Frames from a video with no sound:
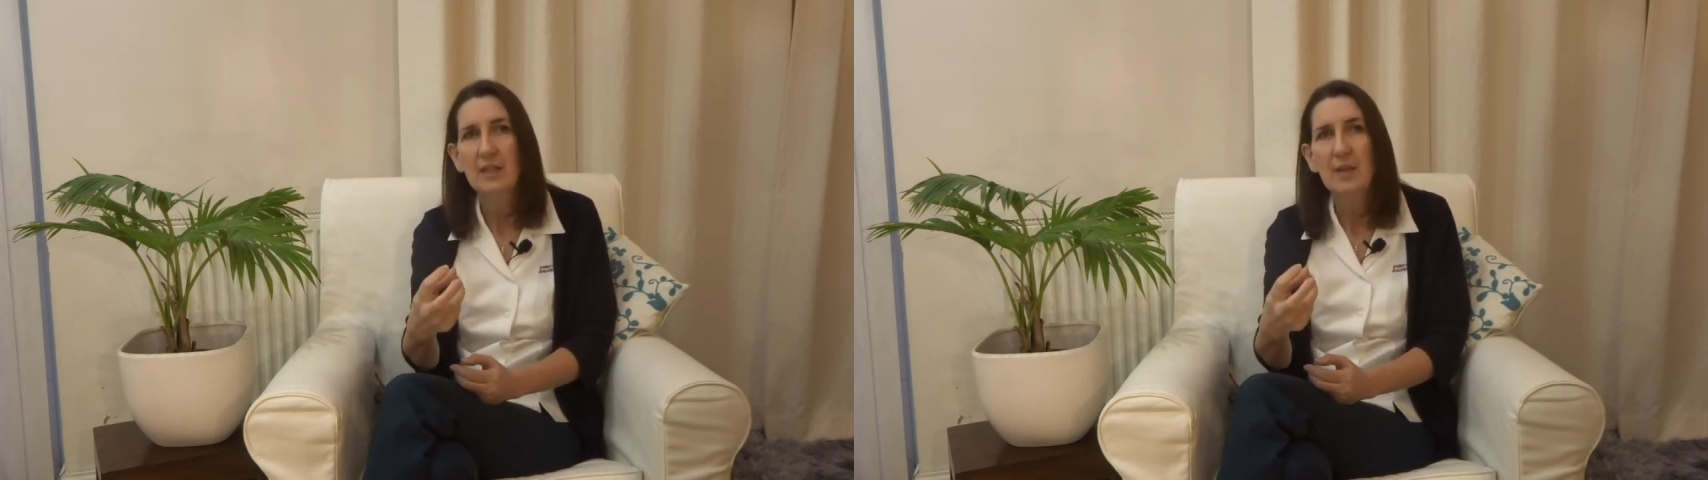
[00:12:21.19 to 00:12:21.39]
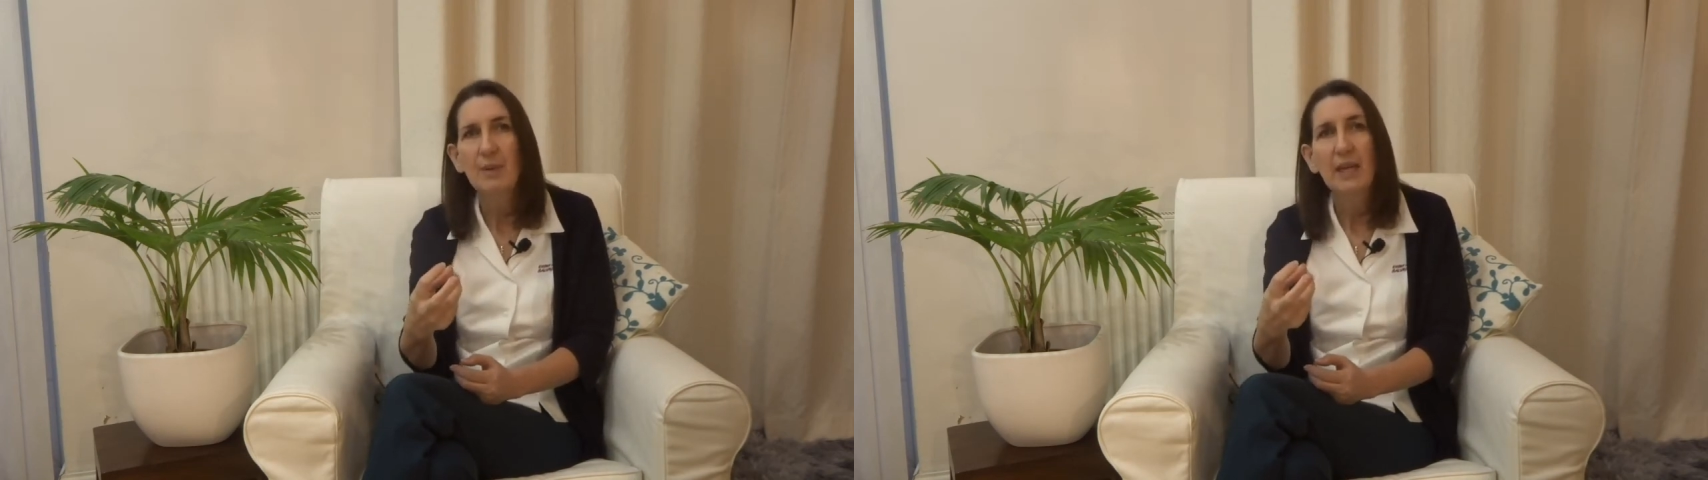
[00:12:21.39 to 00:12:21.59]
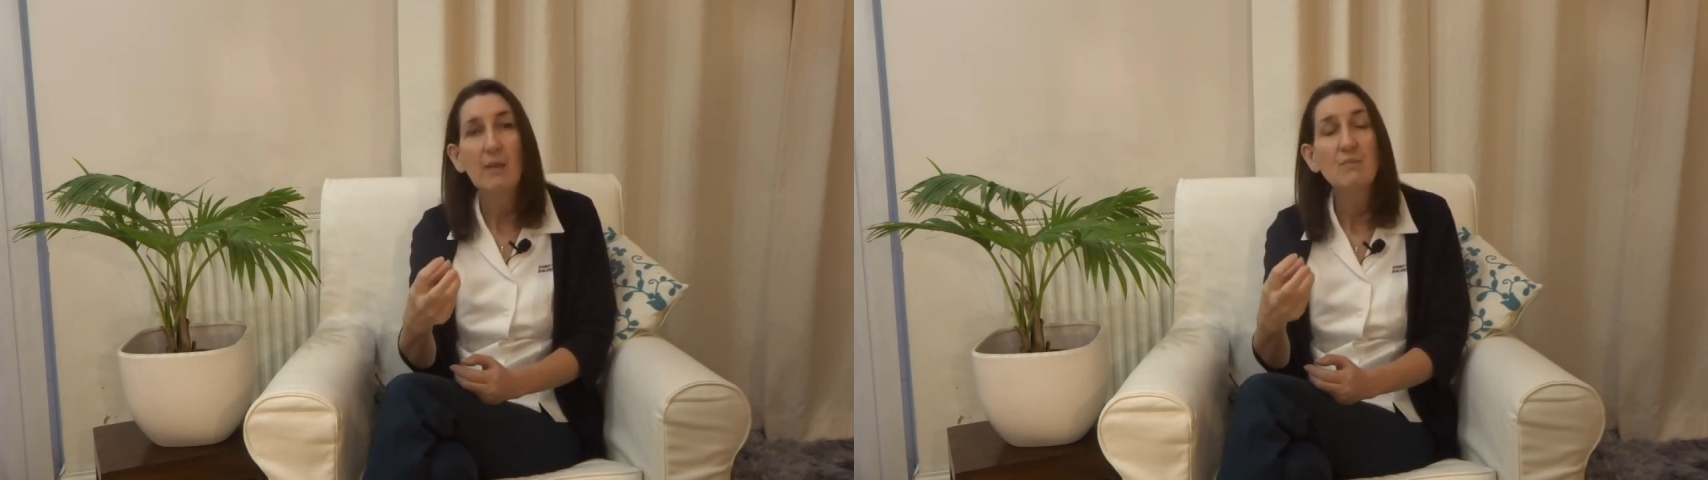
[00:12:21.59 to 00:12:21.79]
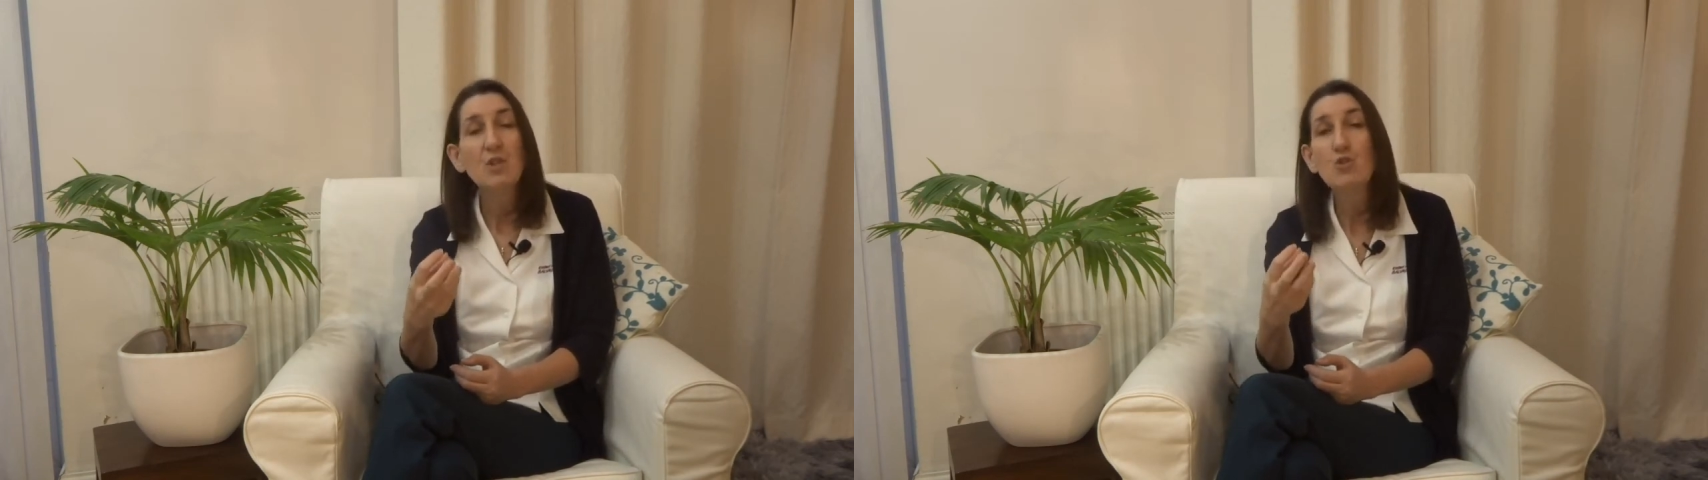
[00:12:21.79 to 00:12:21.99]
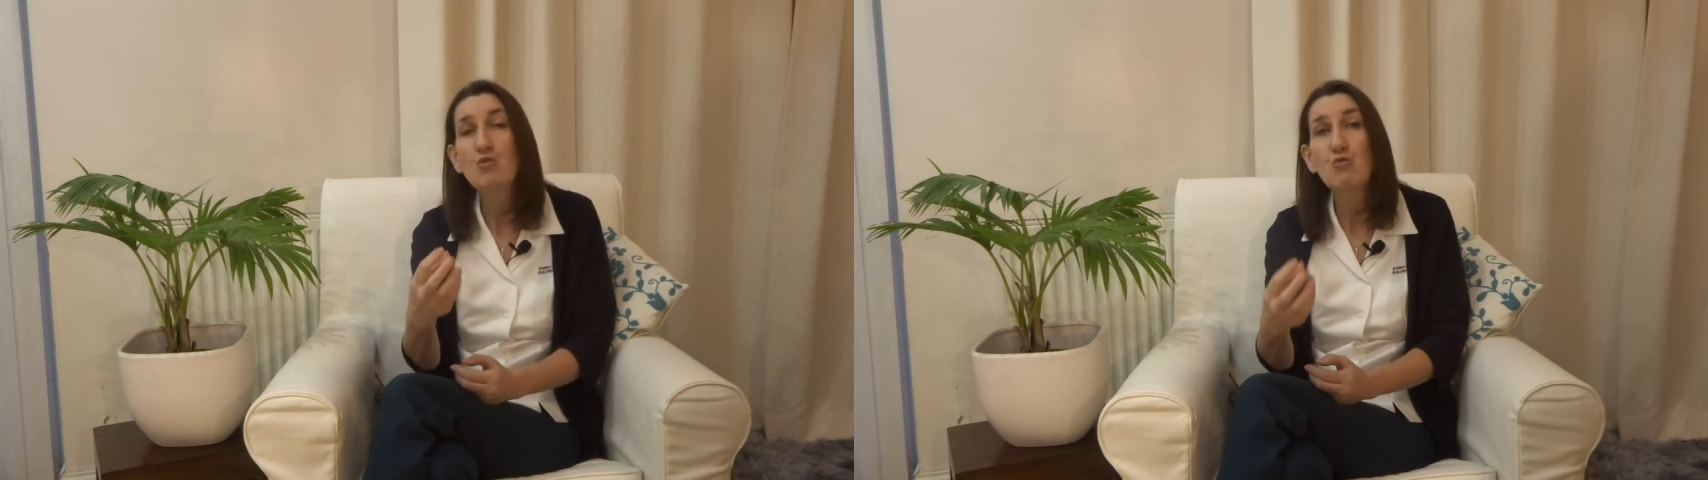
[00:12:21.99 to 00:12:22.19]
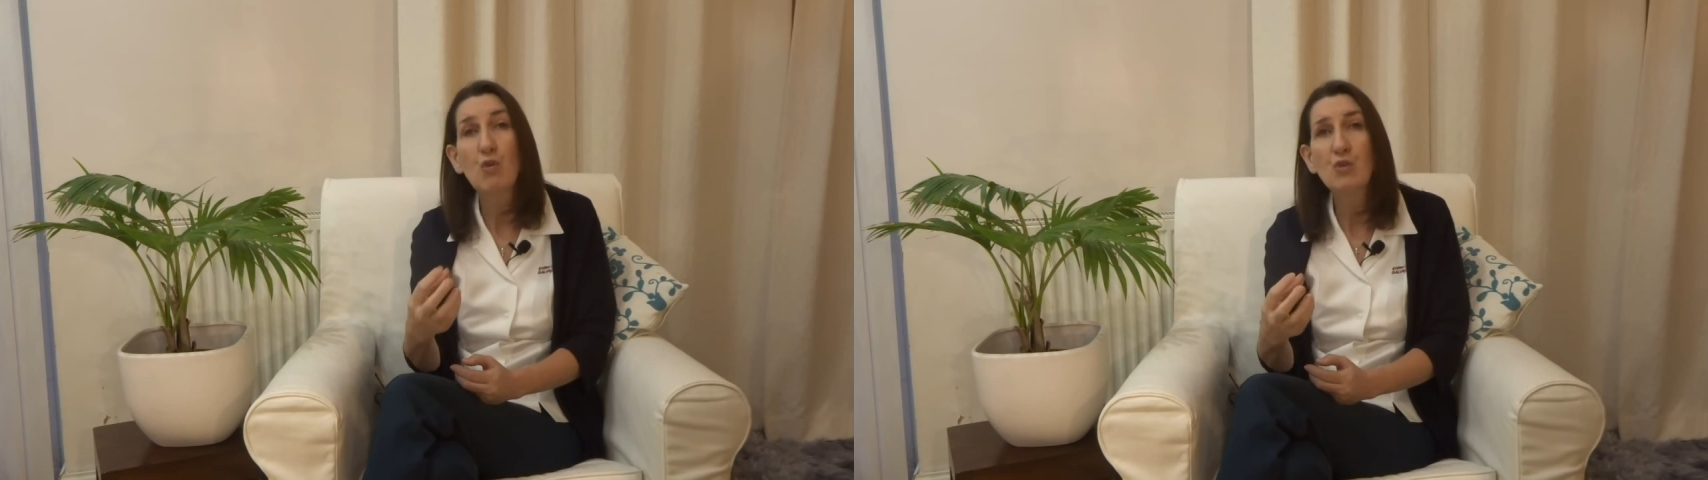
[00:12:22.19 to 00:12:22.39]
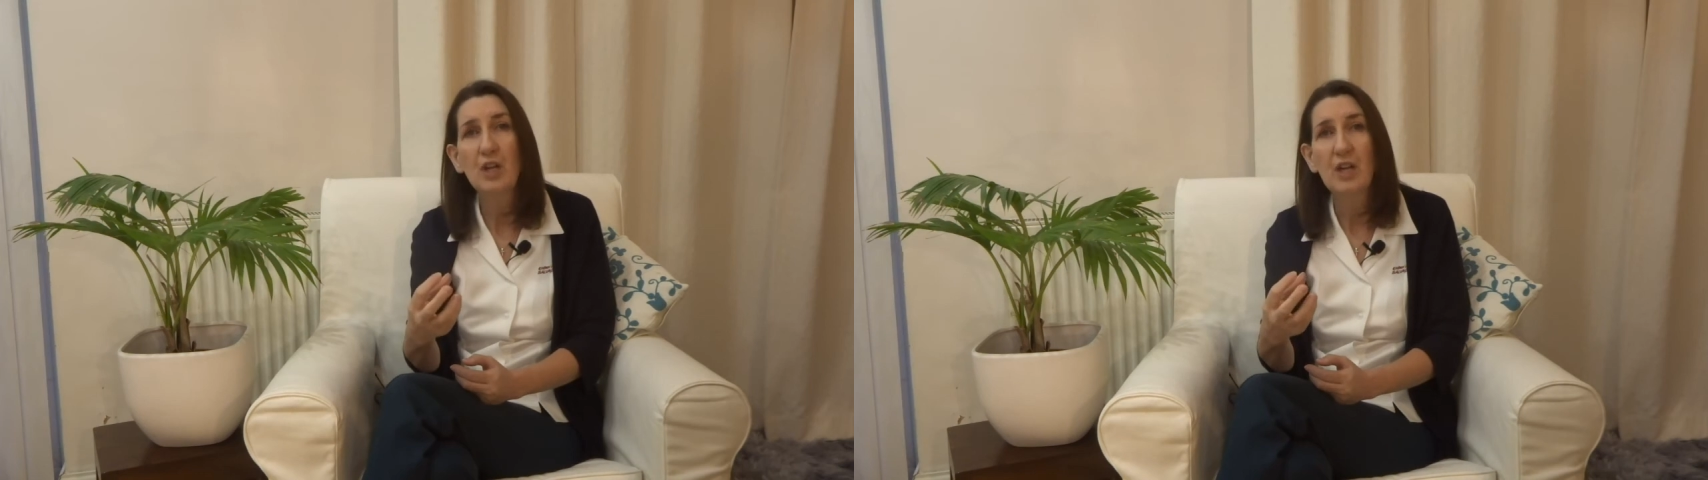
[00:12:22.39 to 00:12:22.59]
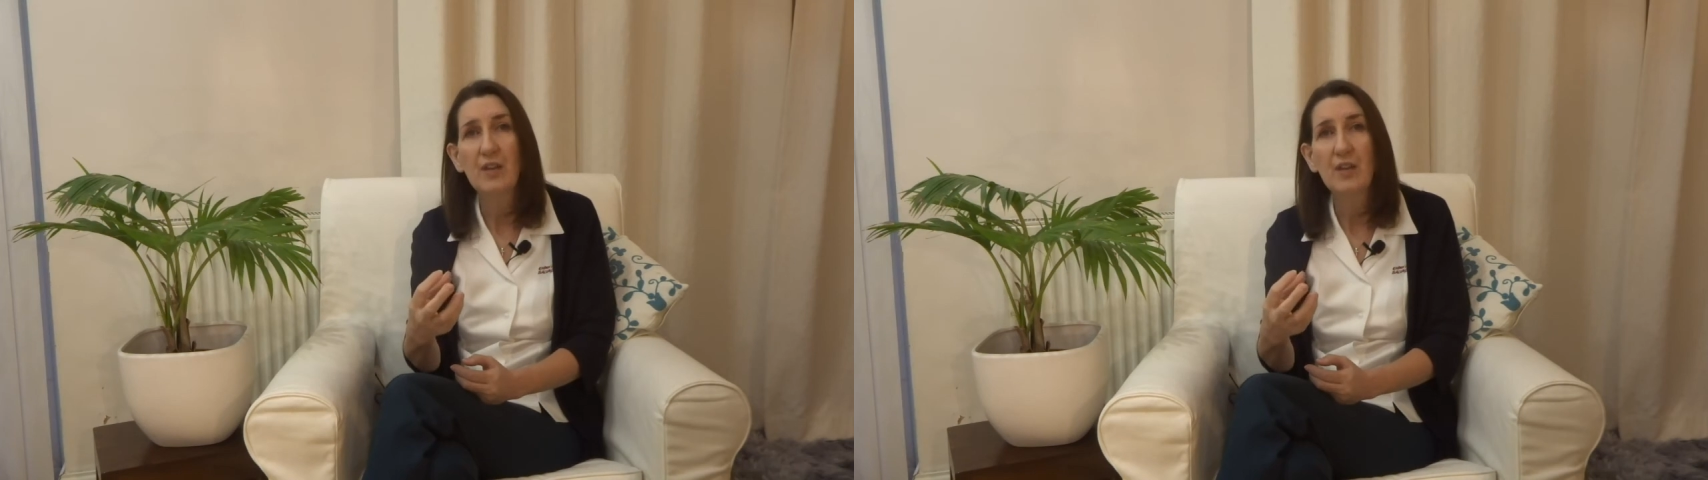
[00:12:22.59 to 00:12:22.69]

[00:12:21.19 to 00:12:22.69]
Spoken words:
becomes stronger